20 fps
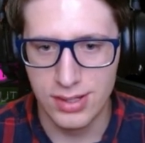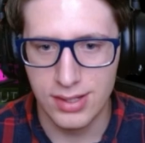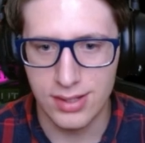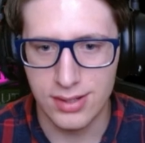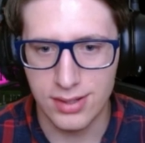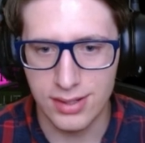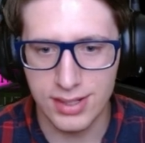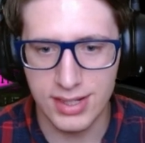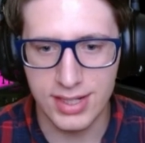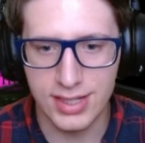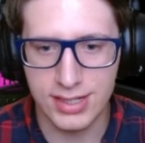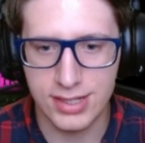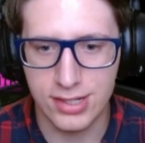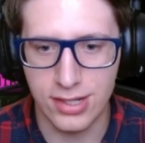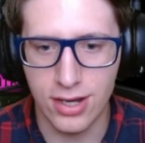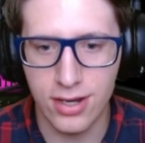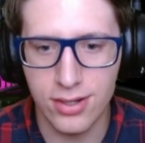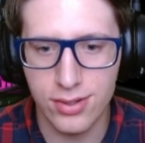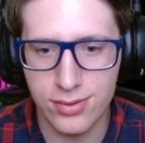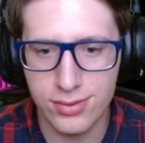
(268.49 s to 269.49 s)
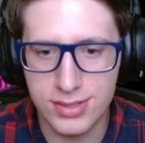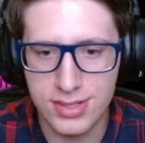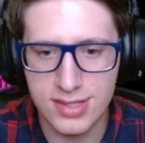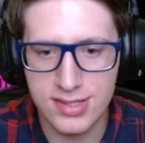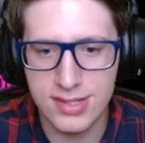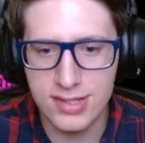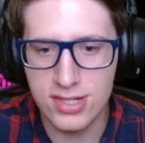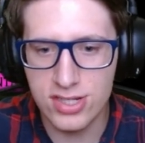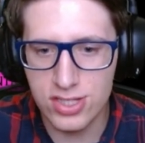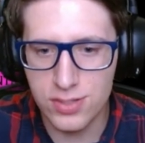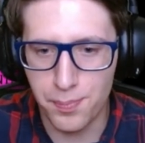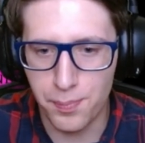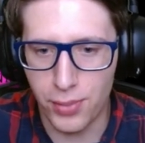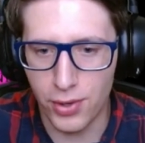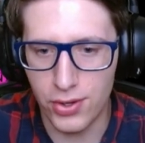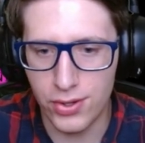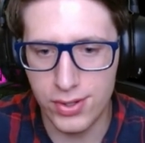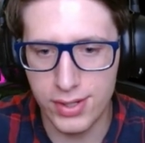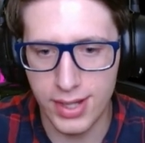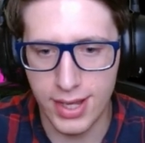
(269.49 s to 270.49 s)
Look at it go! Does it just
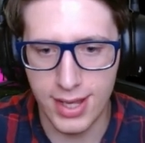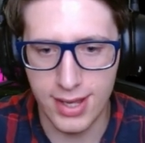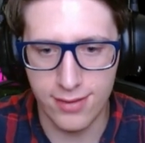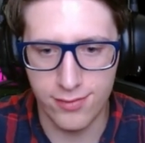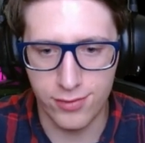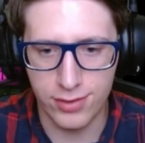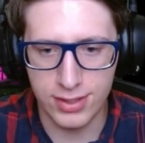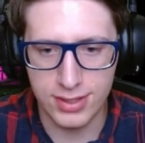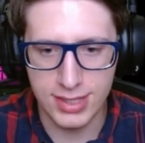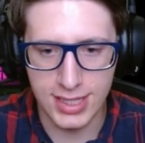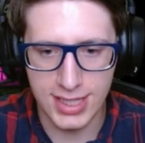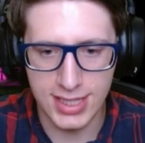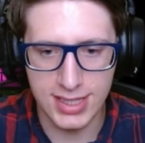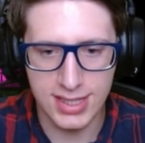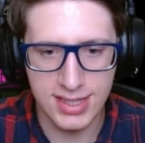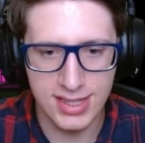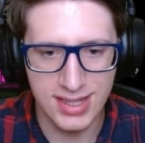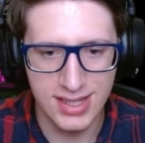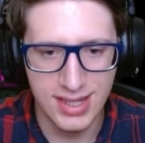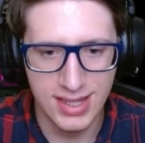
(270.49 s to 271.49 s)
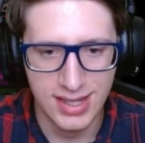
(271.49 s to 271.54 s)
burn everything?